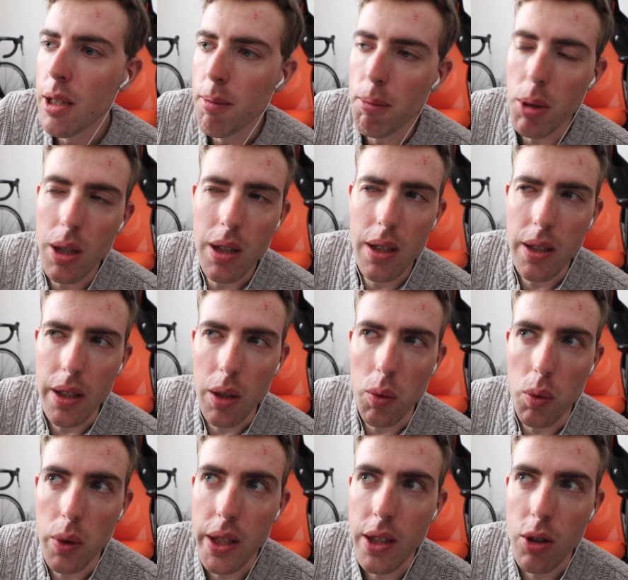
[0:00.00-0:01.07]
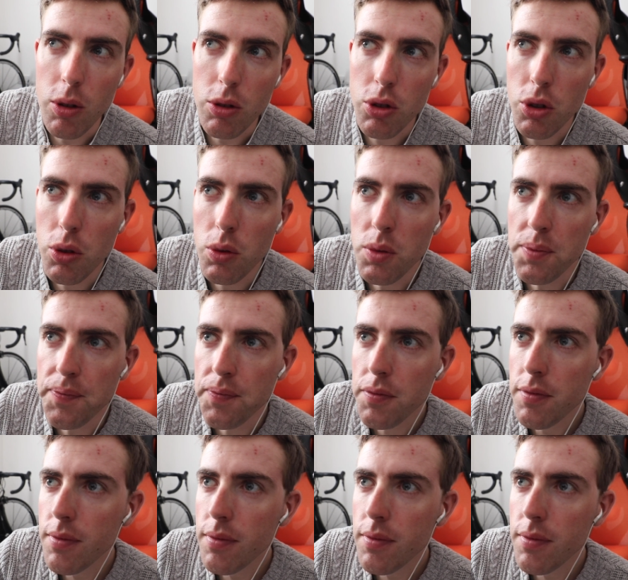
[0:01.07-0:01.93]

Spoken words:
by a week or two.